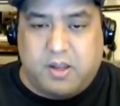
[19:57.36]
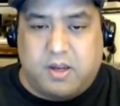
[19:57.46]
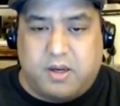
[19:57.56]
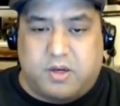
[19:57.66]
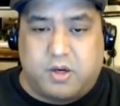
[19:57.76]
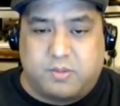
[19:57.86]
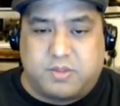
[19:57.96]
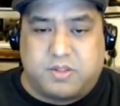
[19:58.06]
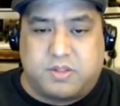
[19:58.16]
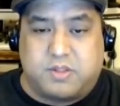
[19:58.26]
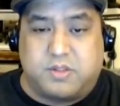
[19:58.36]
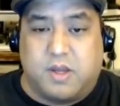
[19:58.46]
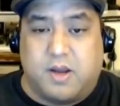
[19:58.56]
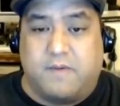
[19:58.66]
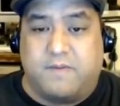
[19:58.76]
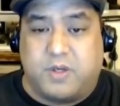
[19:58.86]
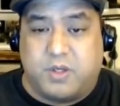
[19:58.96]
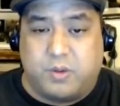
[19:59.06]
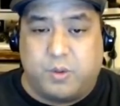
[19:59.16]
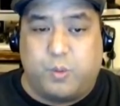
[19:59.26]
in terms of,
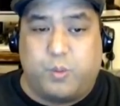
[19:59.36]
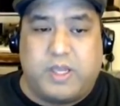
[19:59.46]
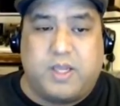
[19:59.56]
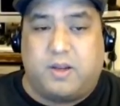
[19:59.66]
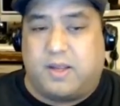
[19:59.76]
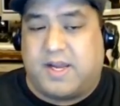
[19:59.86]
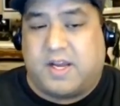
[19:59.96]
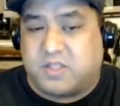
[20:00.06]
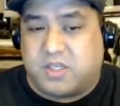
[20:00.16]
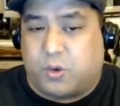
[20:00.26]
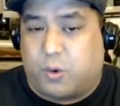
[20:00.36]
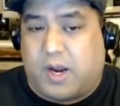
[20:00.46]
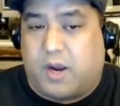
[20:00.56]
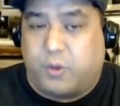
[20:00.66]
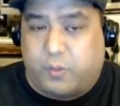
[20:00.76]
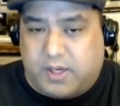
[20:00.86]
do we announce it or how do we